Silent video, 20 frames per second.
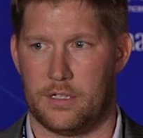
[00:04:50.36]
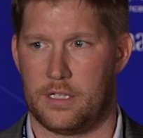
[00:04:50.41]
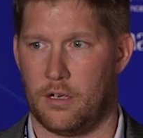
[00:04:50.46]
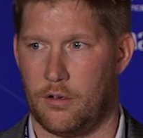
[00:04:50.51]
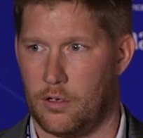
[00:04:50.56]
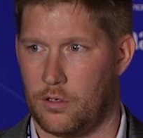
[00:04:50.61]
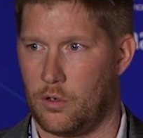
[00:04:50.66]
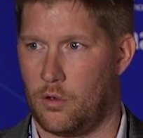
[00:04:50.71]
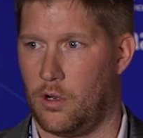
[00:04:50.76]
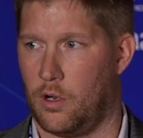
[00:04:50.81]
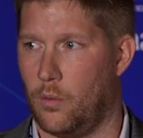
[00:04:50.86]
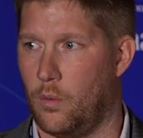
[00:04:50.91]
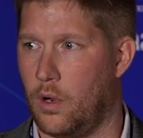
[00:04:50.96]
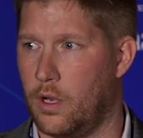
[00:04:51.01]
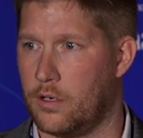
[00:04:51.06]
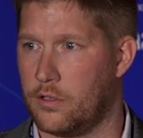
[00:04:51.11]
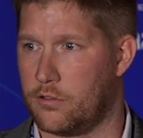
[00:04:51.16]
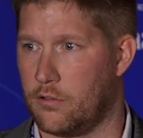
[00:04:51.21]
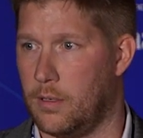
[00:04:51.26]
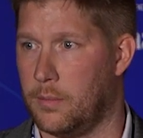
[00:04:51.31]
territorial
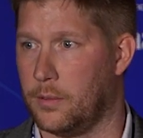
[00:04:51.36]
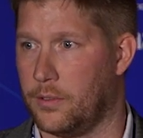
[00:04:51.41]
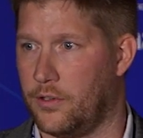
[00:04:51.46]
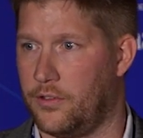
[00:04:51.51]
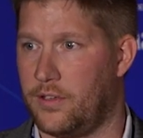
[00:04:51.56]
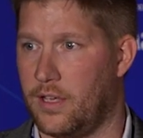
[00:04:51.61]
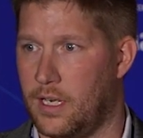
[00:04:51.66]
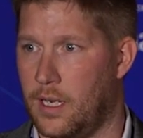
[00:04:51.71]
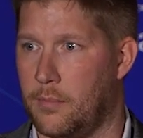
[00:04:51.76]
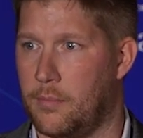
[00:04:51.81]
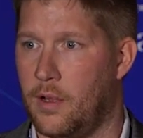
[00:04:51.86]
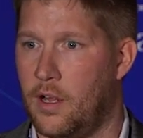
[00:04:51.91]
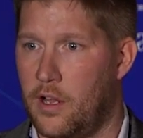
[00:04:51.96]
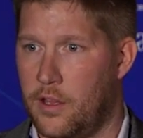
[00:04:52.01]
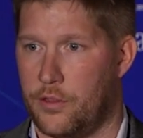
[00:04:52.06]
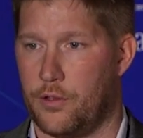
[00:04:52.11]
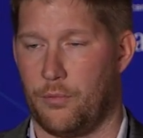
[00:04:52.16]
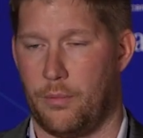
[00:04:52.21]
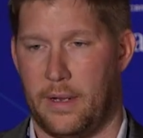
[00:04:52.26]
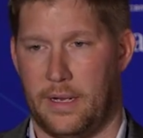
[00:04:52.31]
waters are able to set up
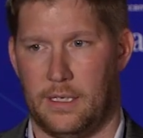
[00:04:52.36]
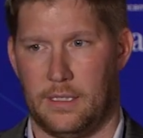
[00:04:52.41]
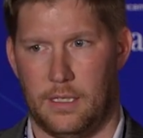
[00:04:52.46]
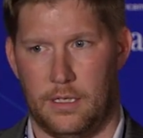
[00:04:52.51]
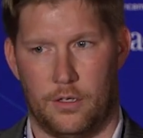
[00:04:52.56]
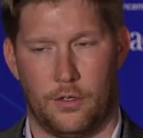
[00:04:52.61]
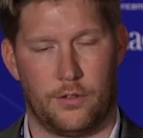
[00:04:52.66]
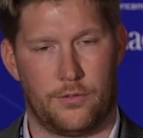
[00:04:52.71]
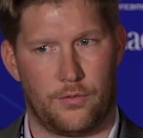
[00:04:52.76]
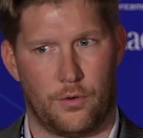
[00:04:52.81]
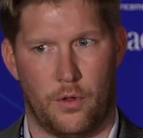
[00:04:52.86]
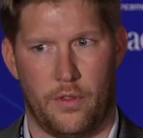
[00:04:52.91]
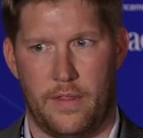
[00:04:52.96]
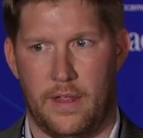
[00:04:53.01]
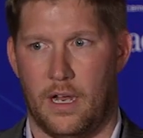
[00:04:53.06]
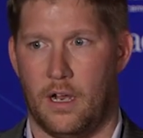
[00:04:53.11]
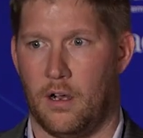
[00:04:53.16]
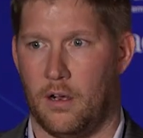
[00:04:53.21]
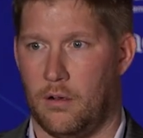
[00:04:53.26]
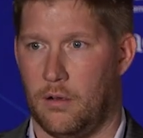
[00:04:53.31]
the regulators for
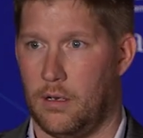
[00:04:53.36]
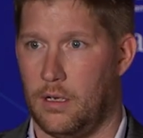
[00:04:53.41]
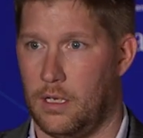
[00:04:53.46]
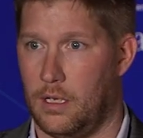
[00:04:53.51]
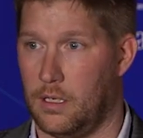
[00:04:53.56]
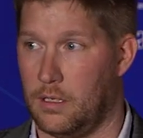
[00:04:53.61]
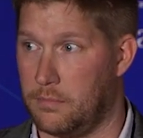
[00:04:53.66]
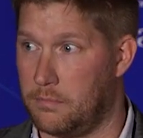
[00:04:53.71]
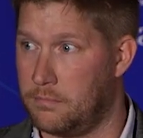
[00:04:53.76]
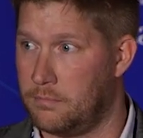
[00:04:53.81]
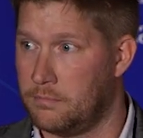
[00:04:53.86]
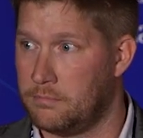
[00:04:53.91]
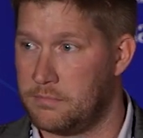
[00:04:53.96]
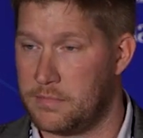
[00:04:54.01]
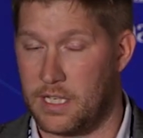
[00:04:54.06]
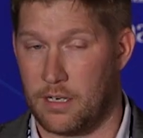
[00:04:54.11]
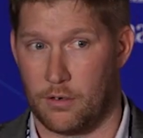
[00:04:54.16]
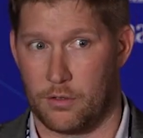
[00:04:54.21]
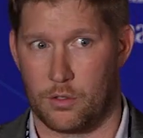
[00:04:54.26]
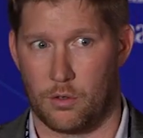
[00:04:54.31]
their
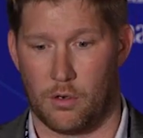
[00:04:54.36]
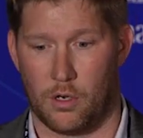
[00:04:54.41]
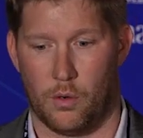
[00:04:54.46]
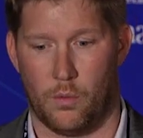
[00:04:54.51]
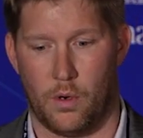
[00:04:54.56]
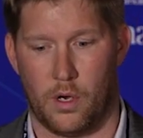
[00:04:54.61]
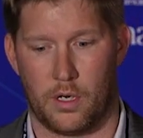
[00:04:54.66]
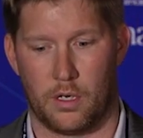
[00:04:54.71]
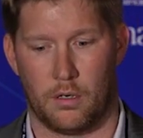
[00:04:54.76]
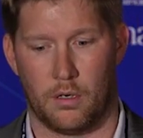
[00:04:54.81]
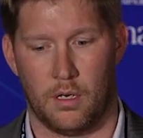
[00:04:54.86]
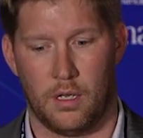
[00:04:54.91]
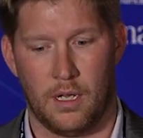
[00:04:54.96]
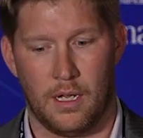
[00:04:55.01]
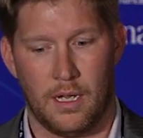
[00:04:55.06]
territorial water.